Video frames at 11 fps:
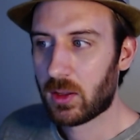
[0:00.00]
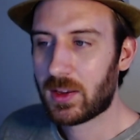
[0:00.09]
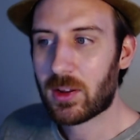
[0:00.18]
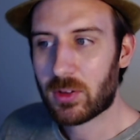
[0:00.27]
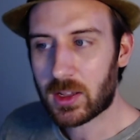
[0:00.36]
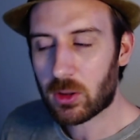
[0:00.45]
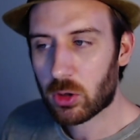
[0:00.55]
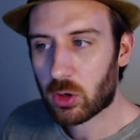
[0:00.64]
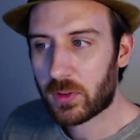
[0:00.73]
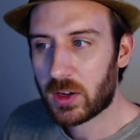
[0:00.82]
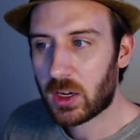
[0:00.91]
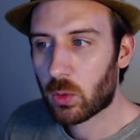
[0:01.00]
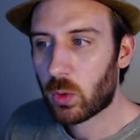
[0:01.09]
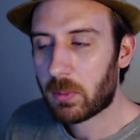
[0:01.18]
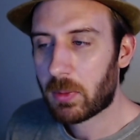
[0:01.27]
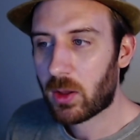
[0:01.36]
Now take a look over here.
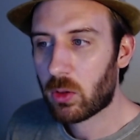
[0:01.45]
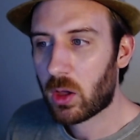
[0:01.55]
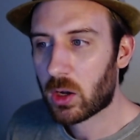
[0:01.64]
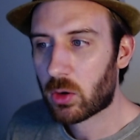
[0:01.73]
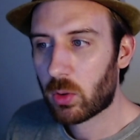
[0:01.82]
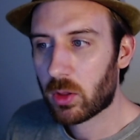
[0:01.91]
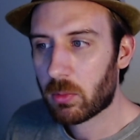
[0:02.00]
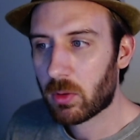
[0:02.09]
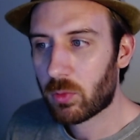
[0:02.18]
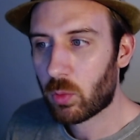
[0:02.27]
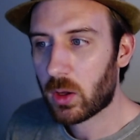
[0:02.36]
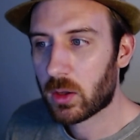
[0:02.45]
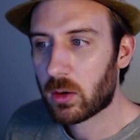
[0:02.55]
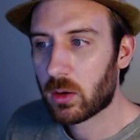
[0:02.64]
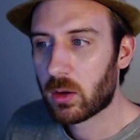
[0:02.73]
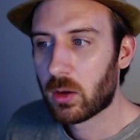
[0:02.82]
What about logarithm of
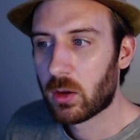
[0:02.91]
1?